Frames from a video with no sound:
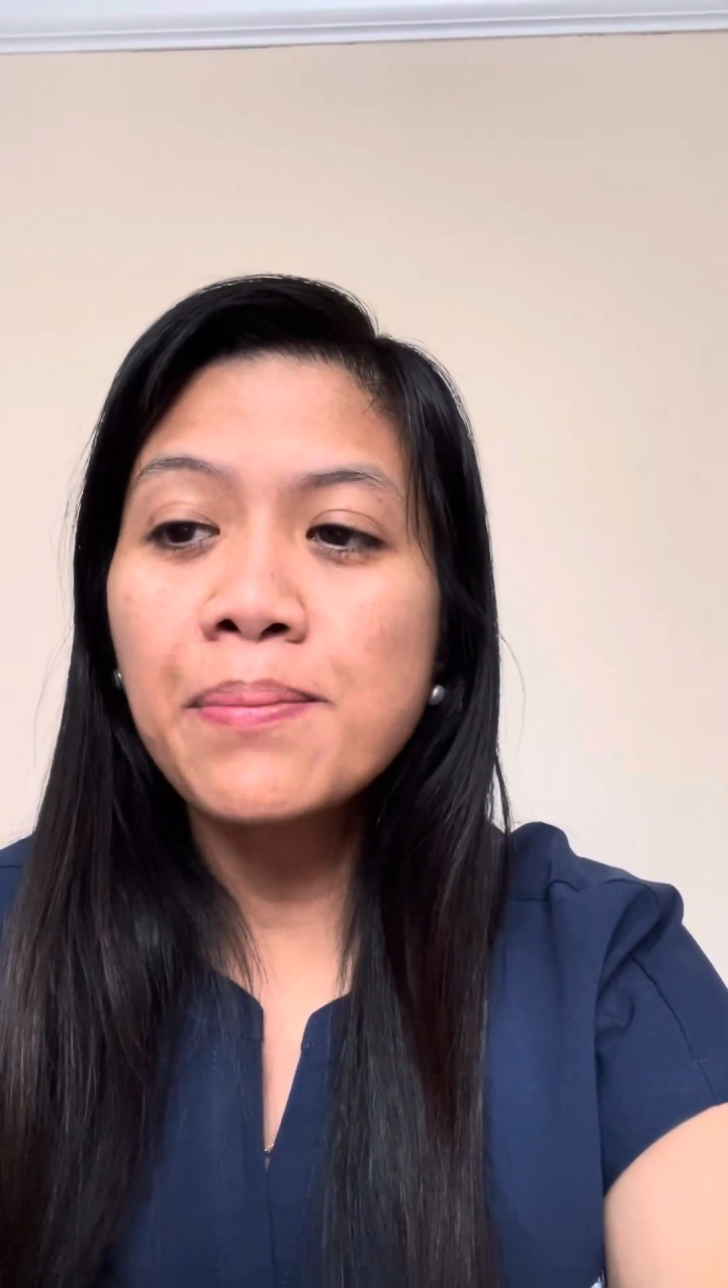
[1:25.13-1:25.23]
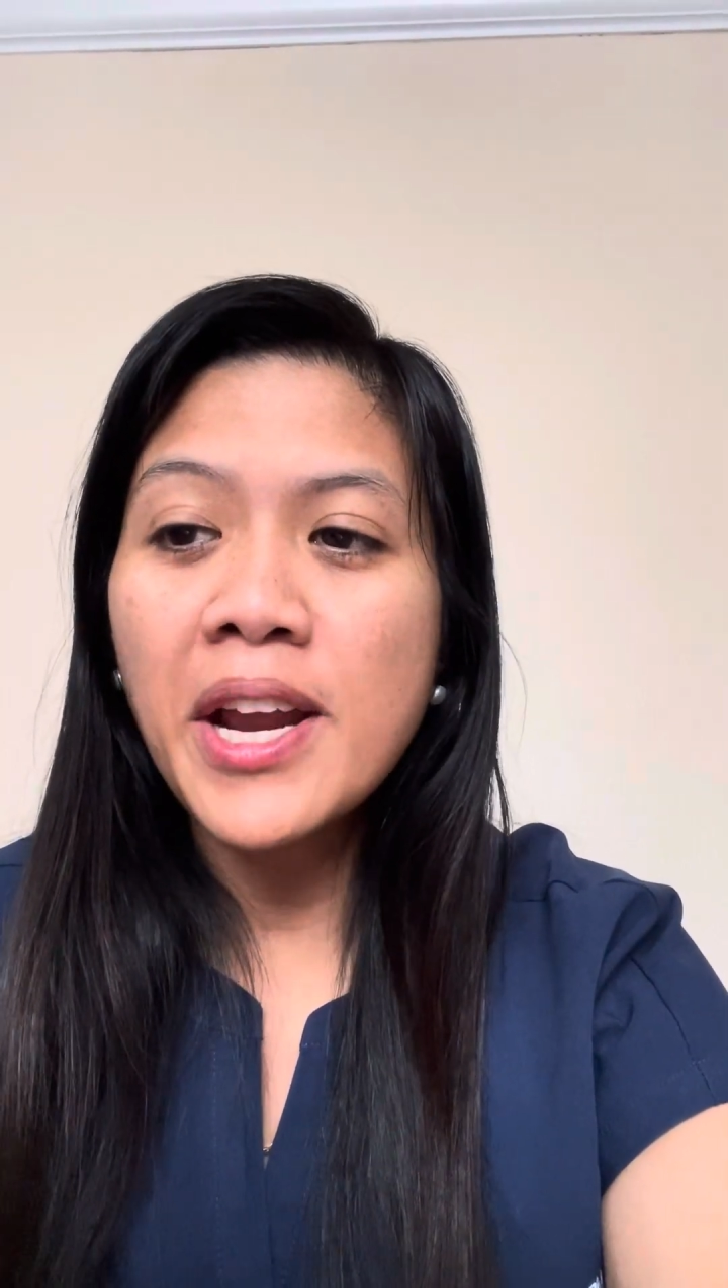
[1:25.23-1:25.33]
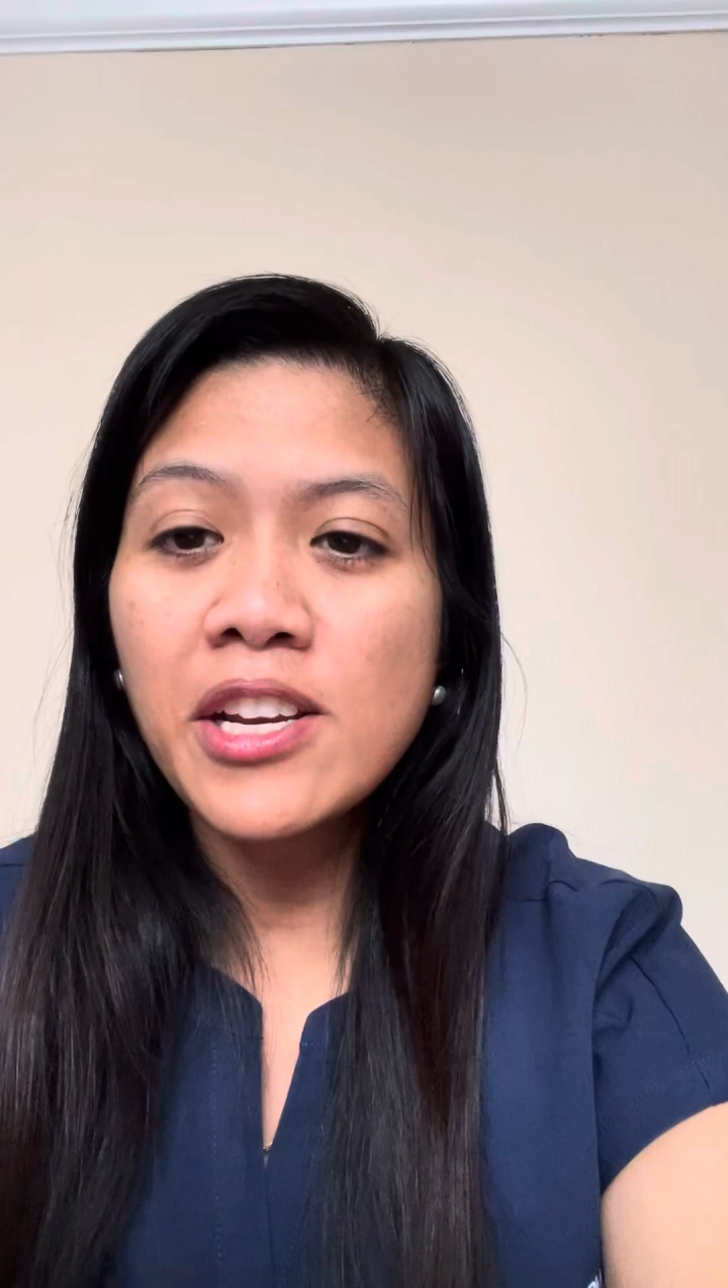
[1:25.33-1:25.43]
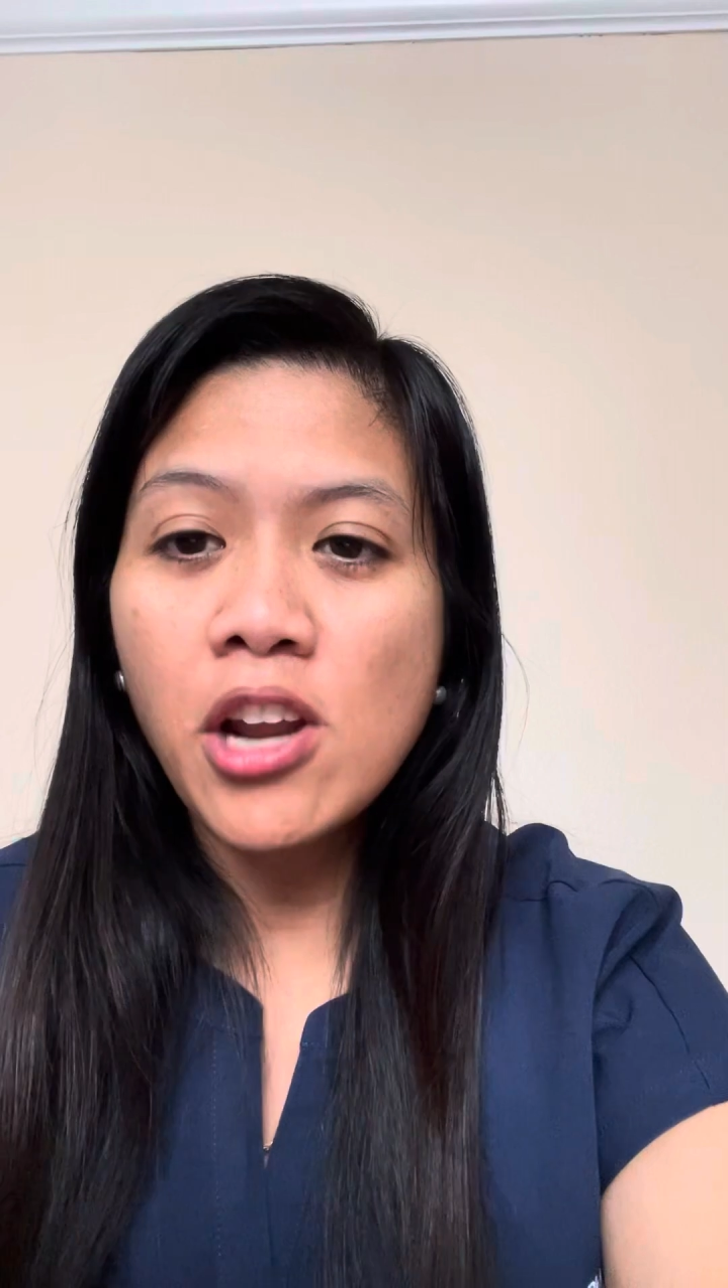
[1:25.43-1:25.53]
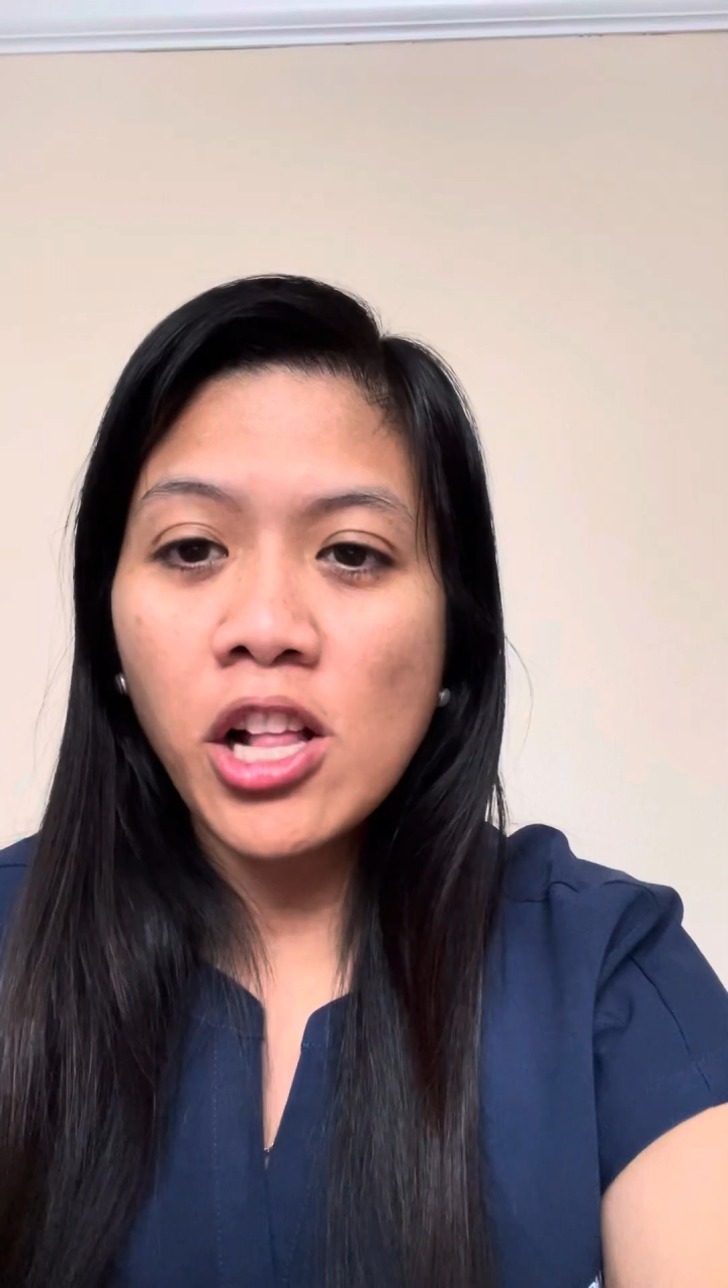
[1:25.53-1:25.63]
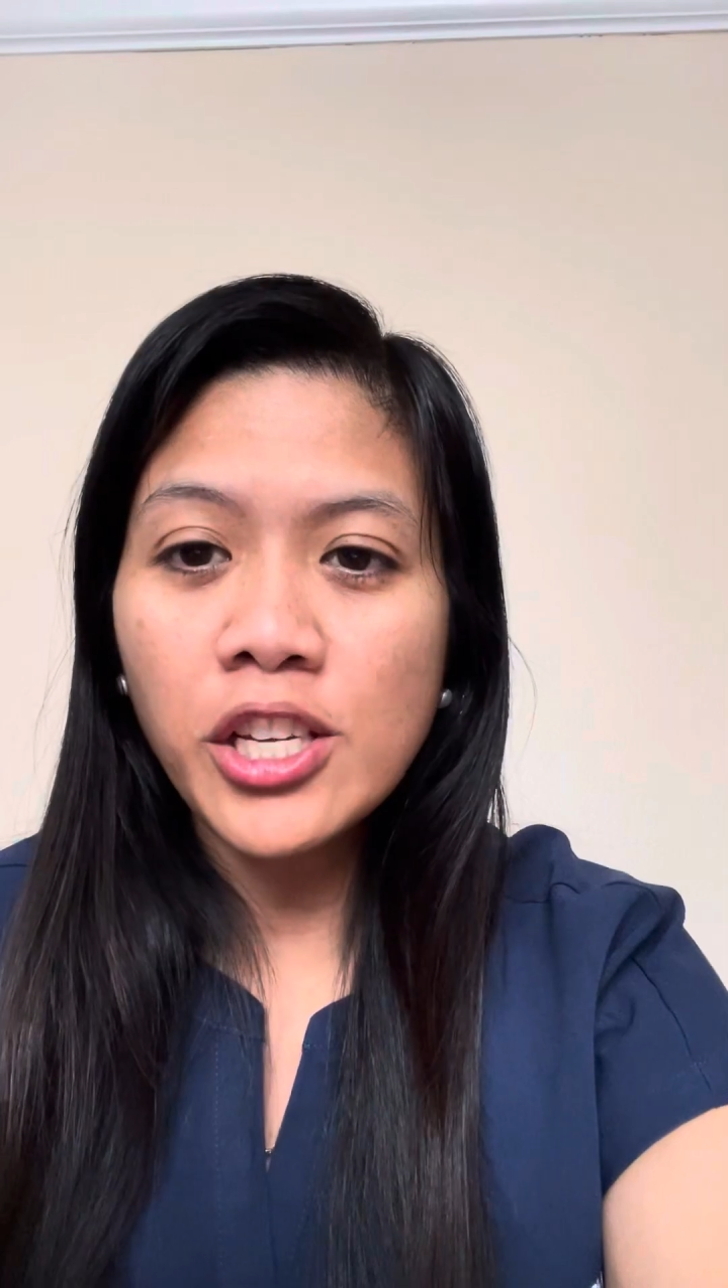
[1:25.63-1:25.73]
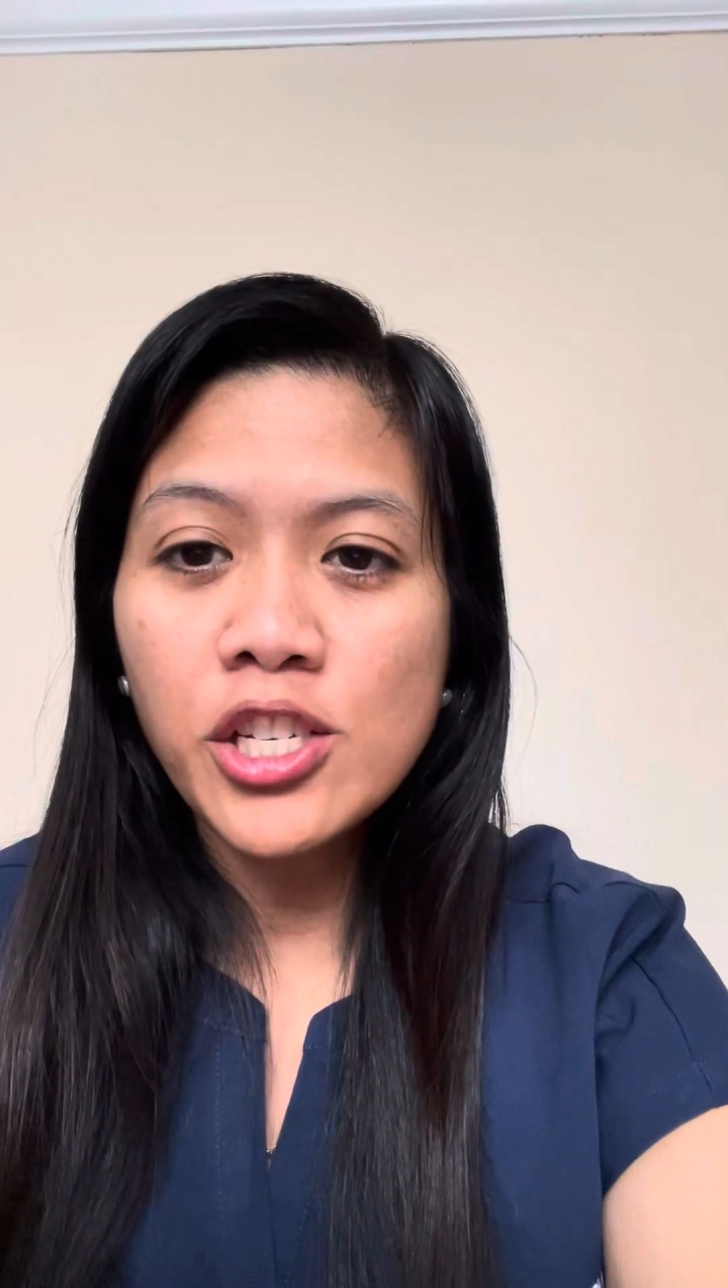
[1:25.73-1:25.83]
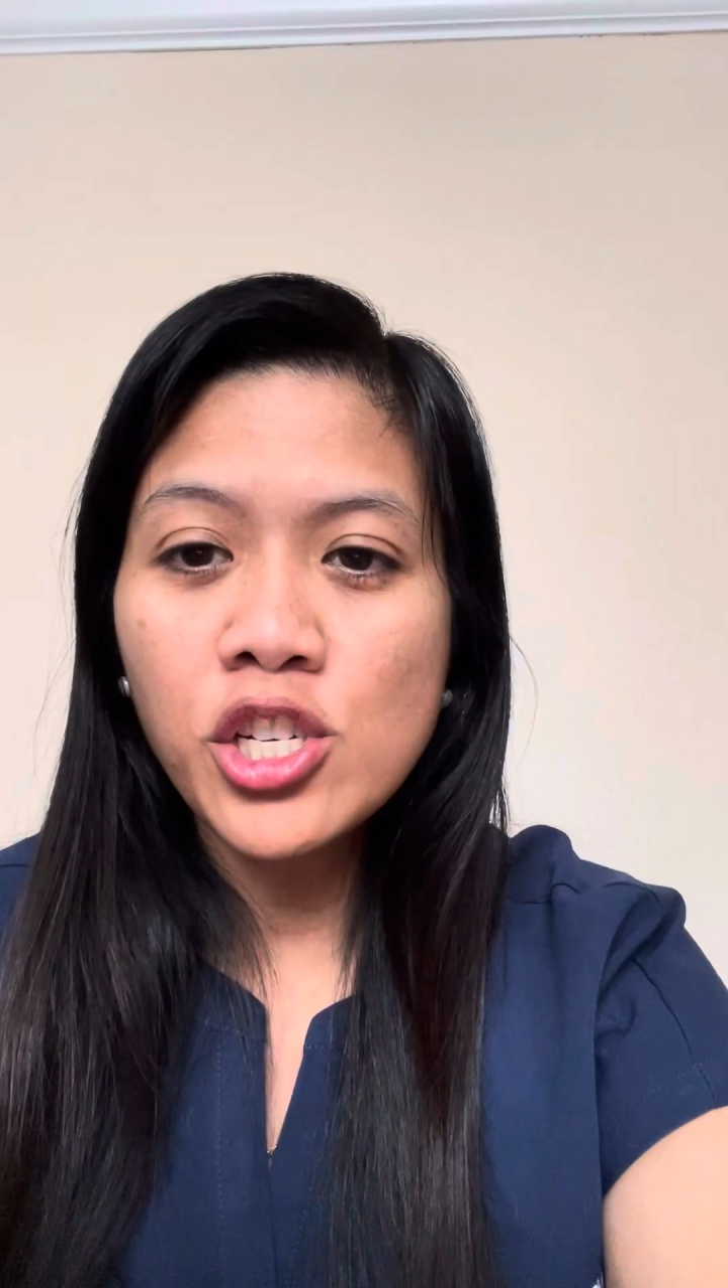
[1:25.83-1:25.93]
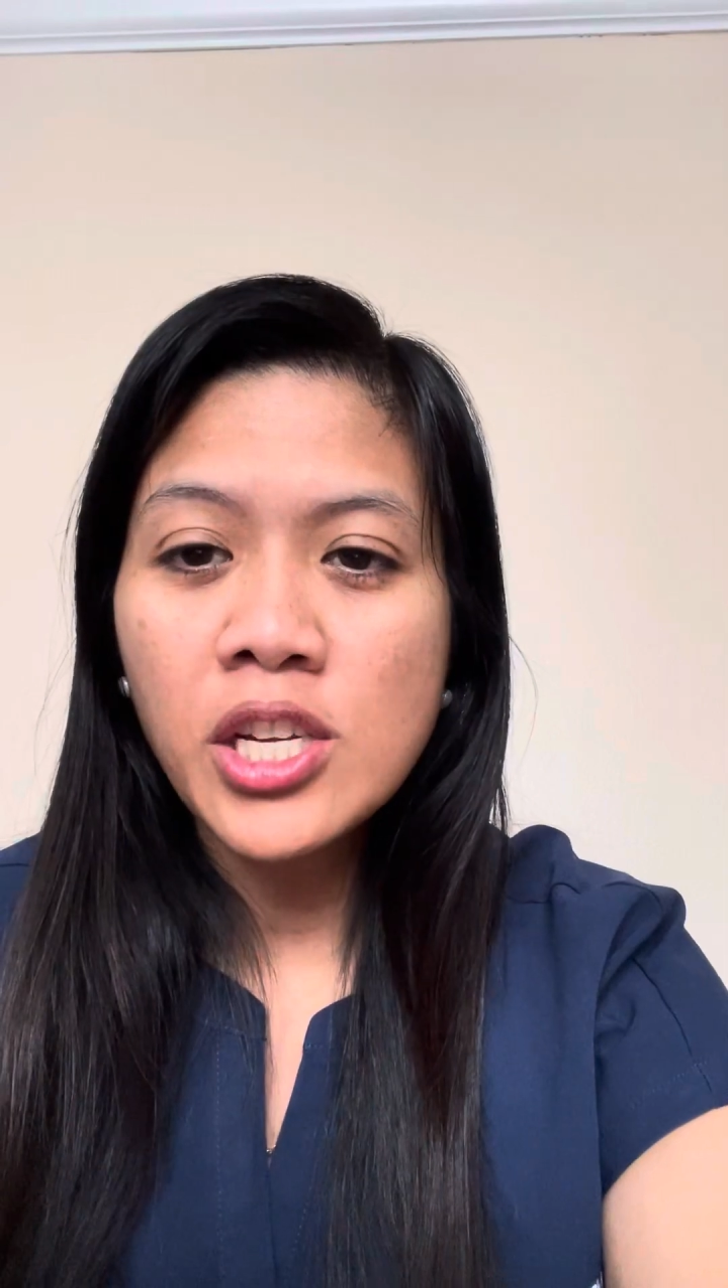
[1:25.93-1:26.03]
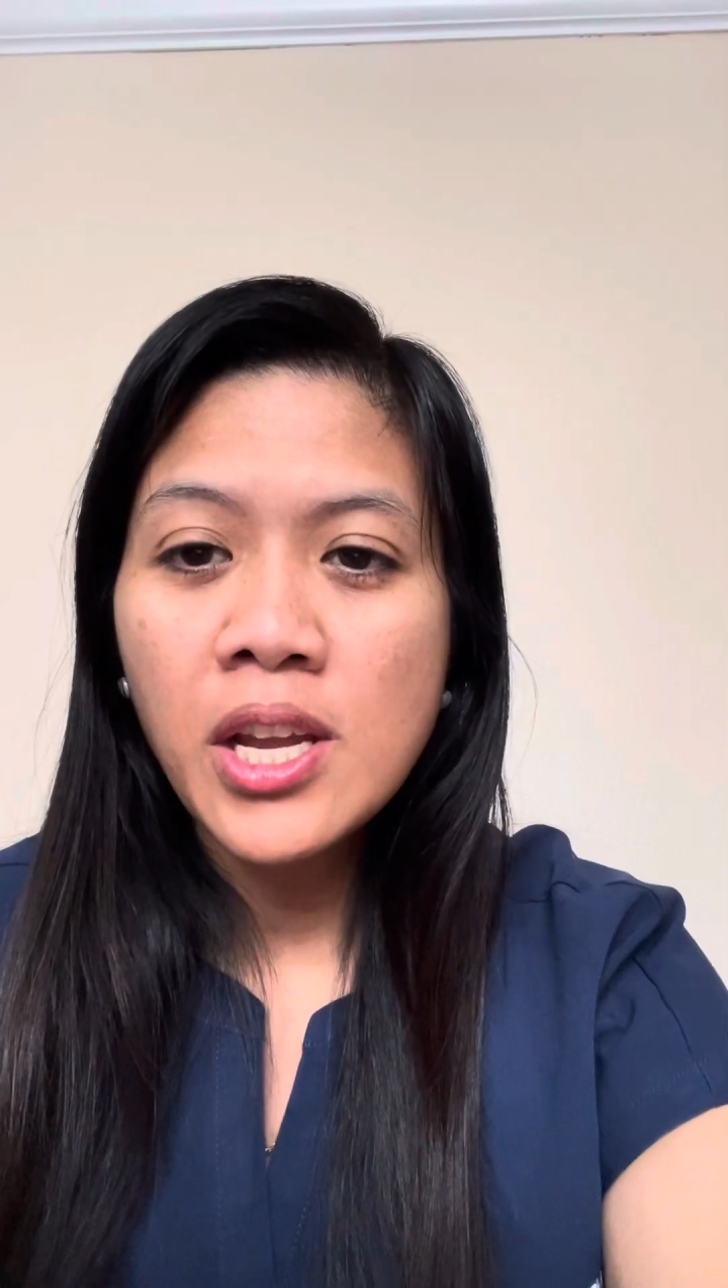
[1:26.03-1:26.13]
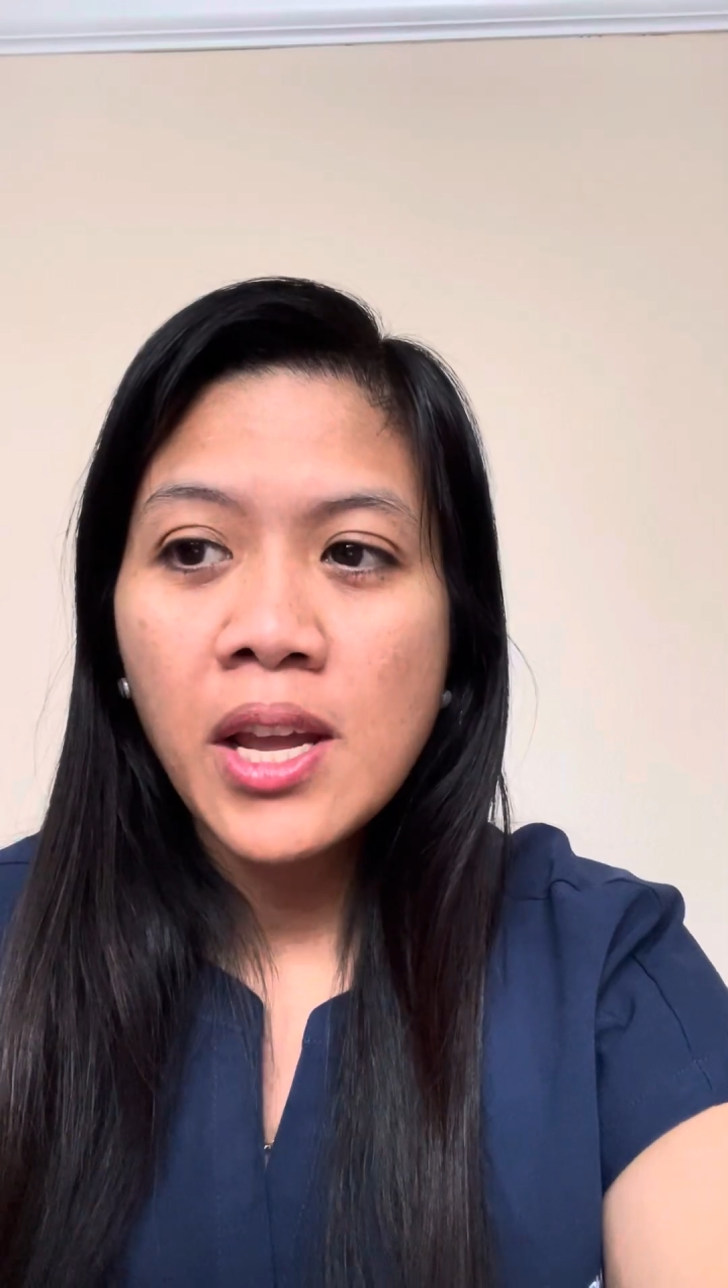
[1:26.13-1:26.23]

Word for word: my knowledge